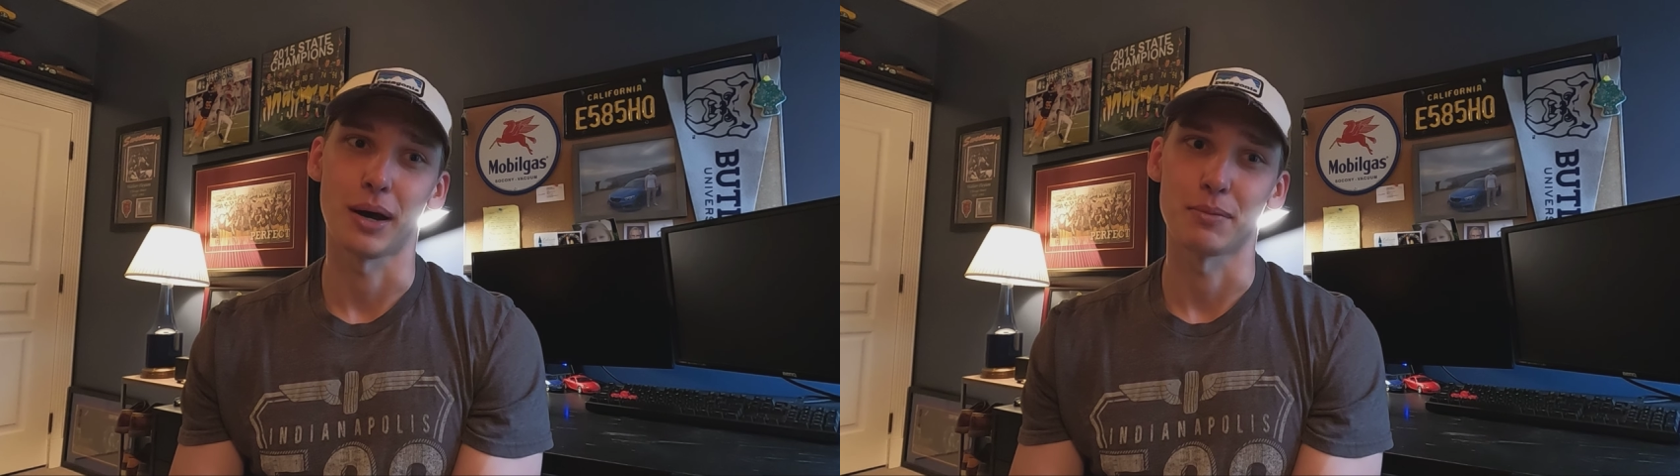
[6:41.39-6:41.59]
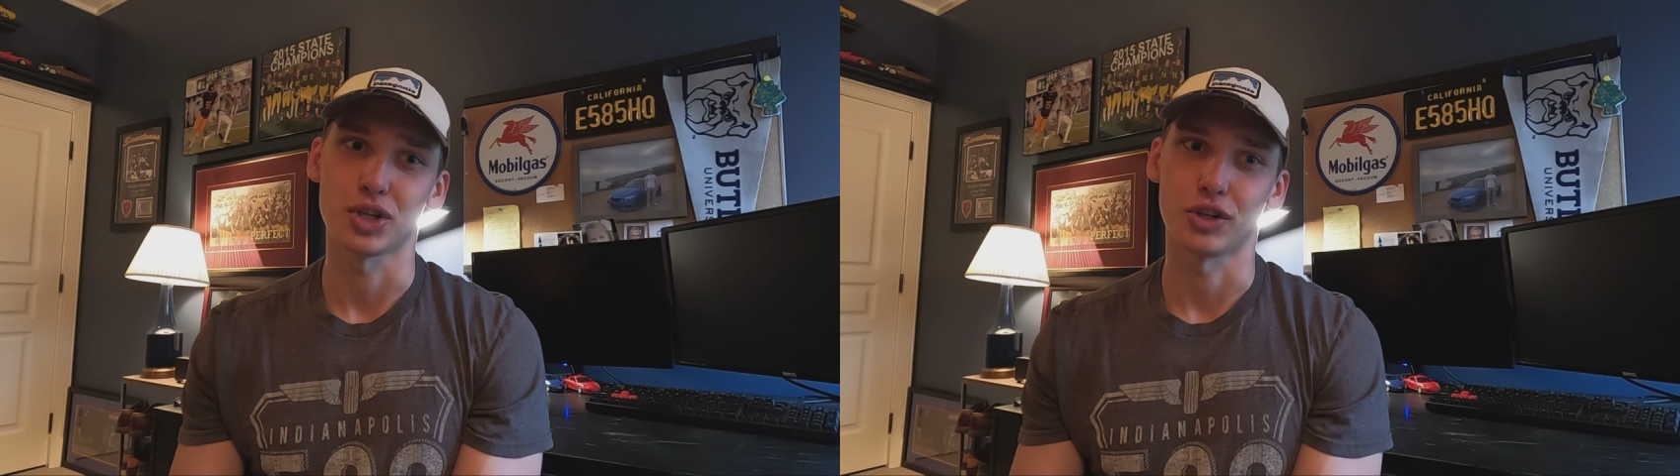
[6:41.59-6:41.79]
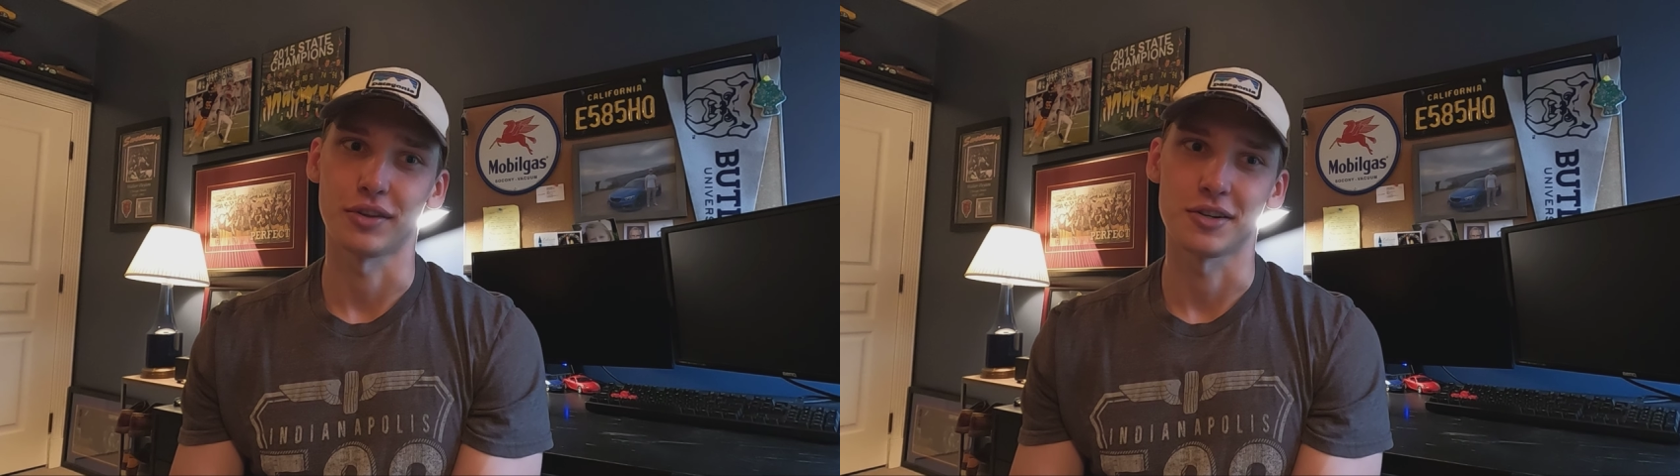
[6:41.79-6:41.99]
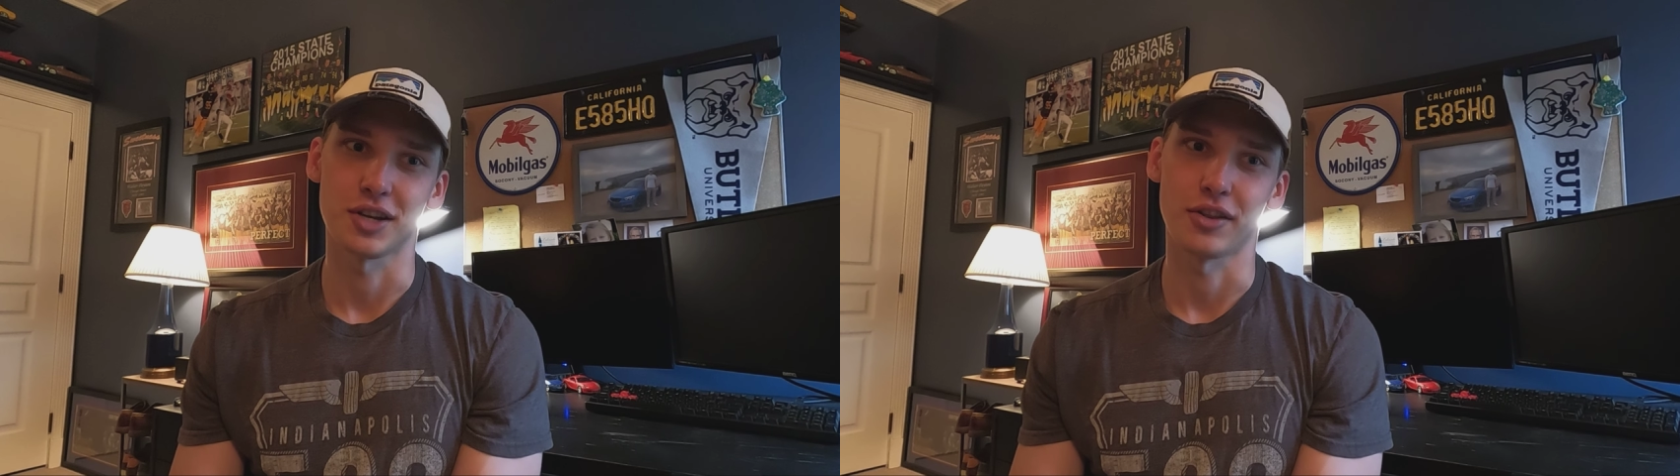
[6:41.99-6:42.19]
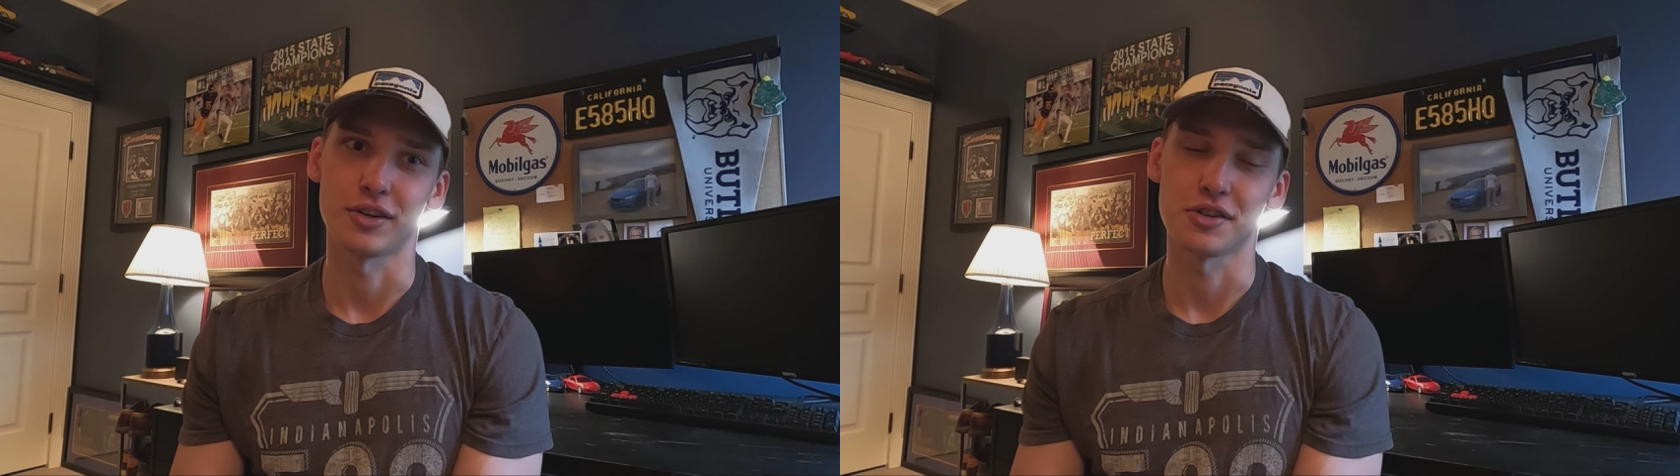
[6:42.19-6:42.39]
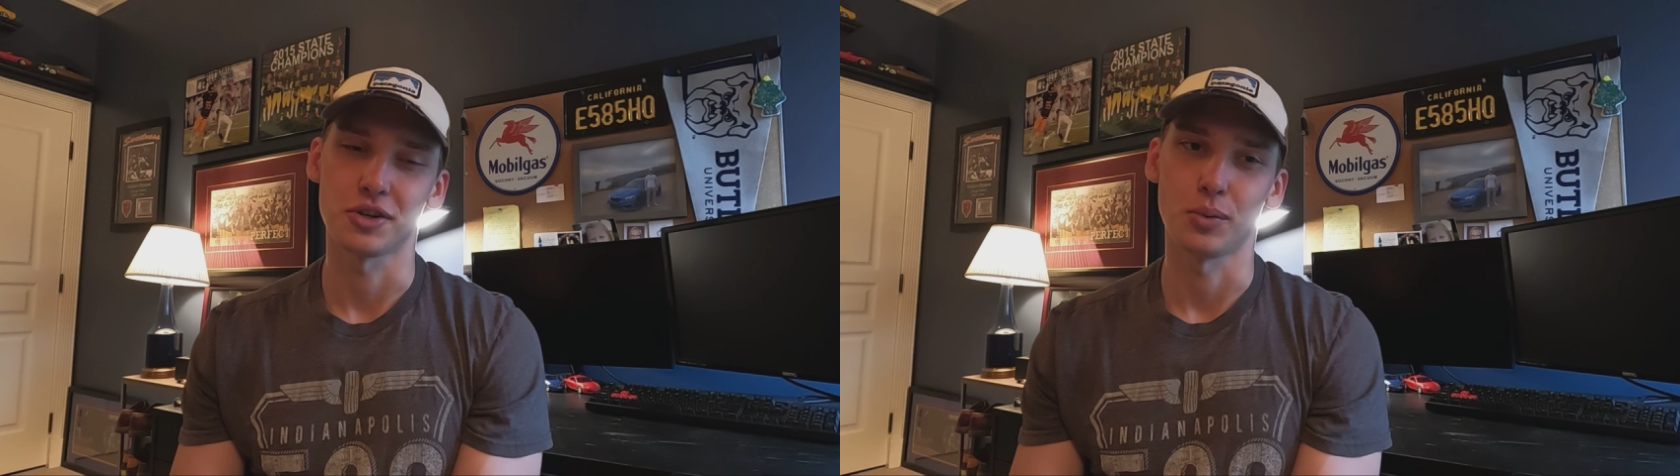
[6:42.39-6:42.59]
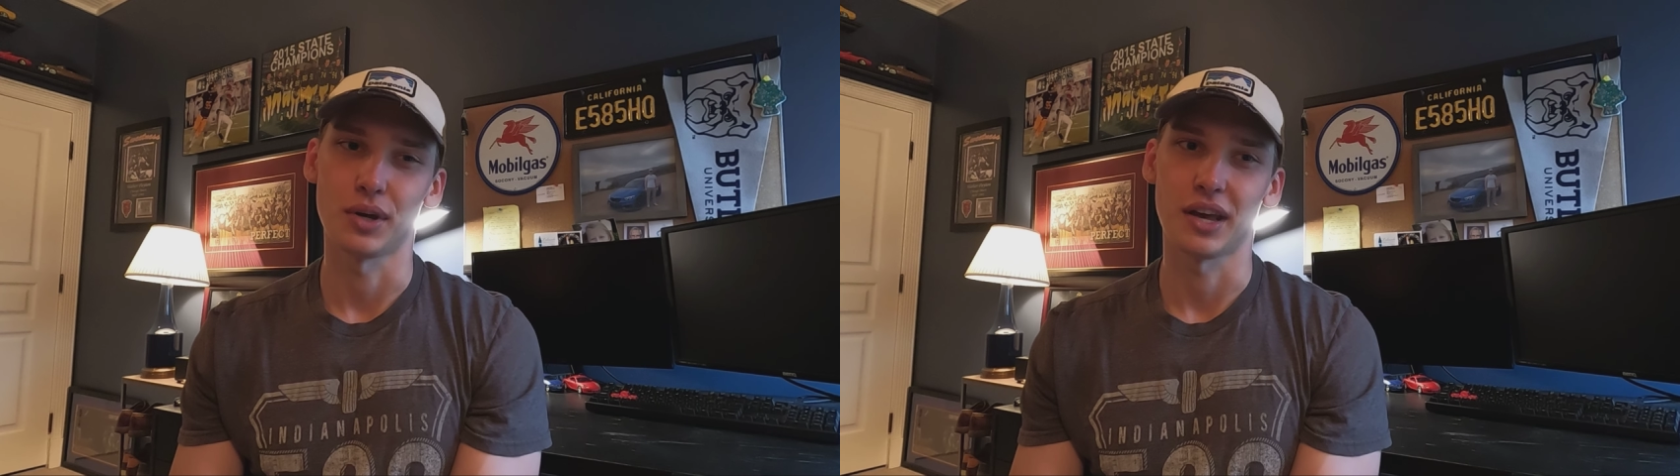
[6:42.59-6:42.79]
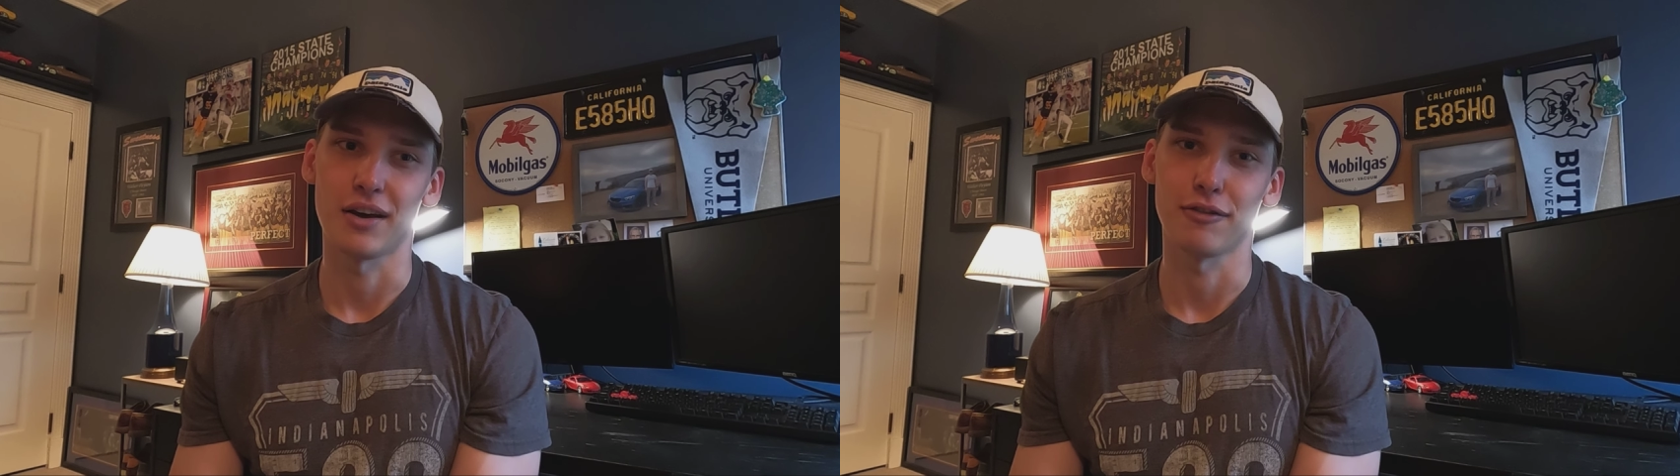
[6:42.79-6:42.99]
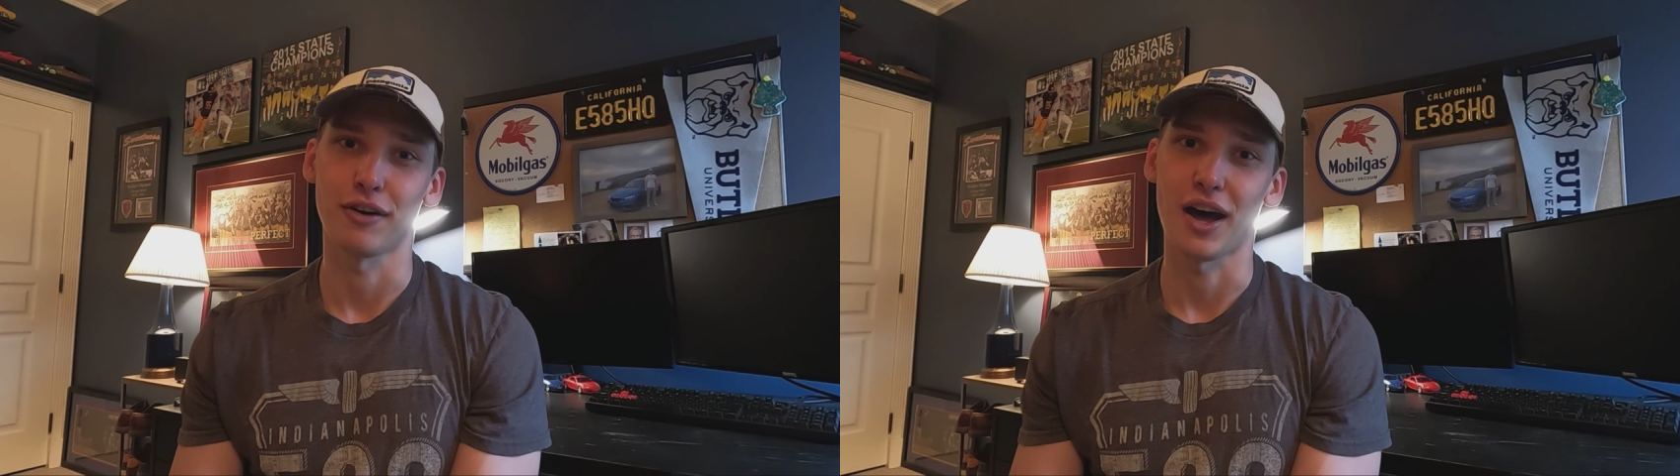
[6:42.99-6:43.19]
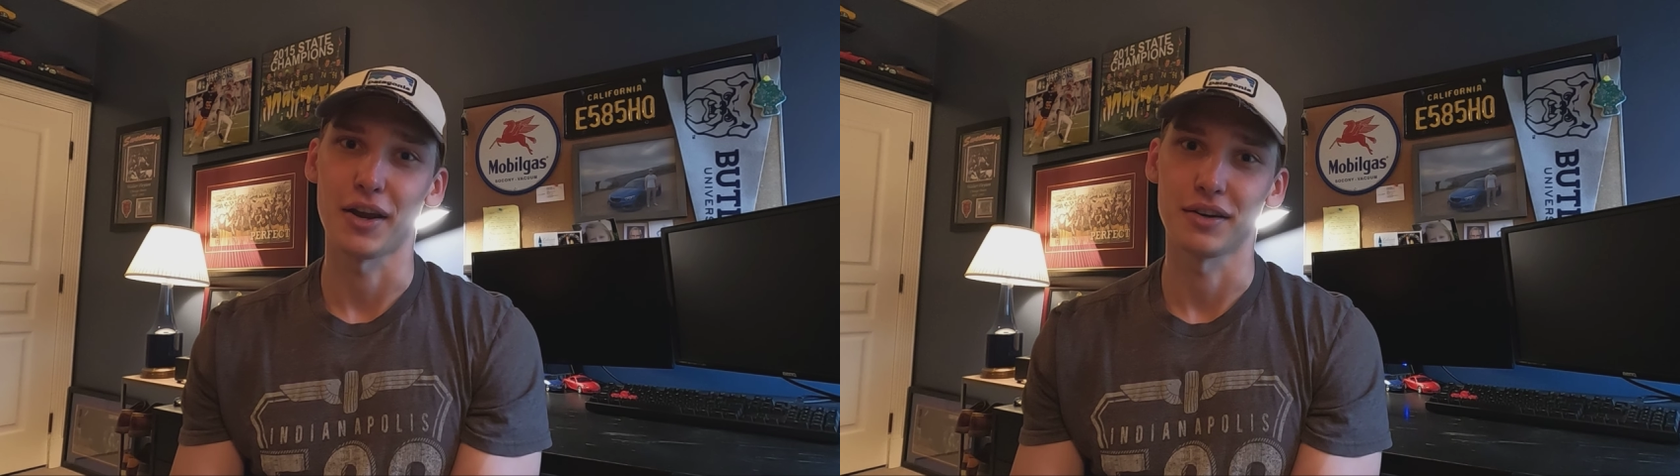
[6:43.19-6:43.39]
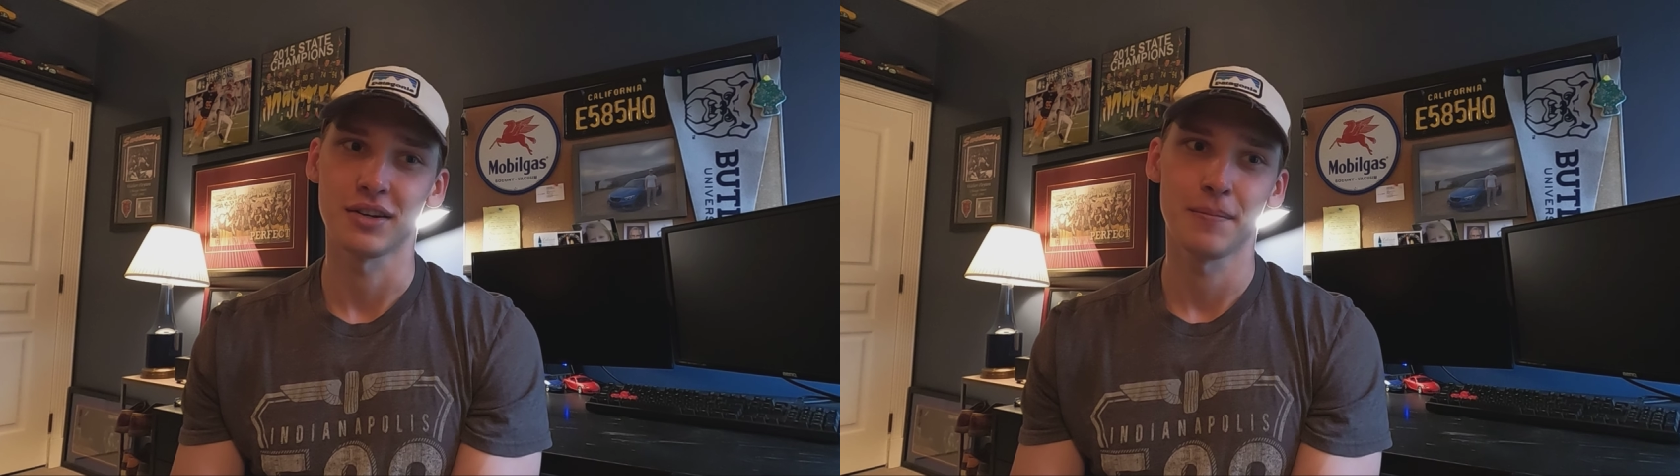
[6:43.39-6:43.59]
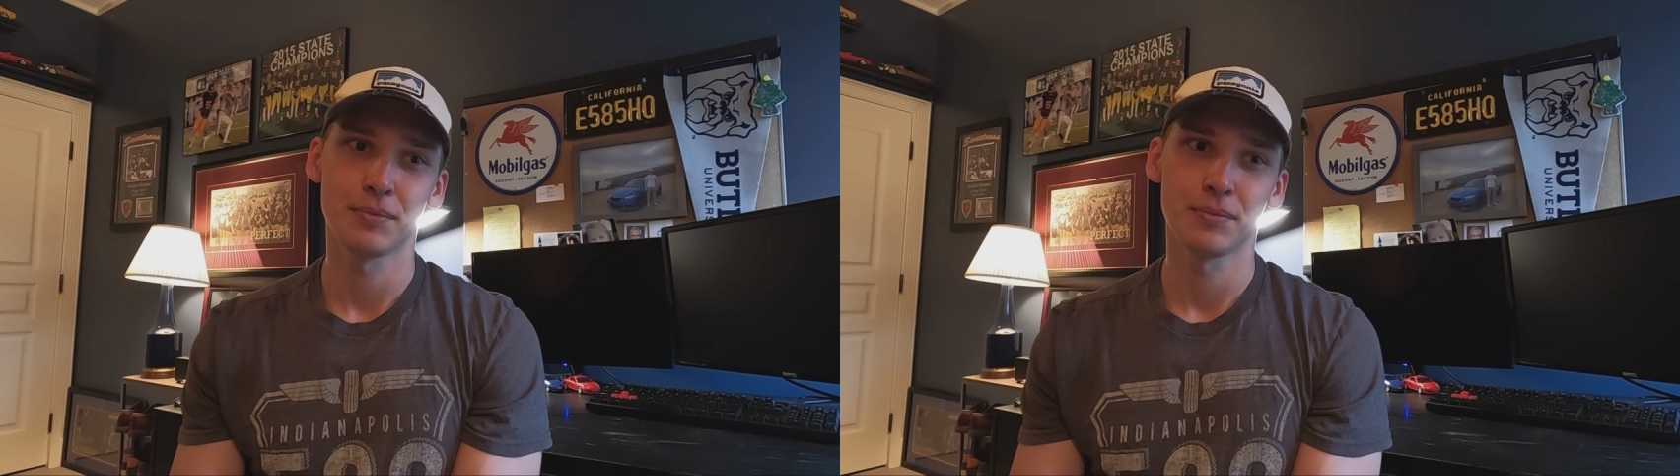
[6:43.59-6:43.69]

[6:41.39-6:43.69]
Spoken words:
I'm sure there's others who would find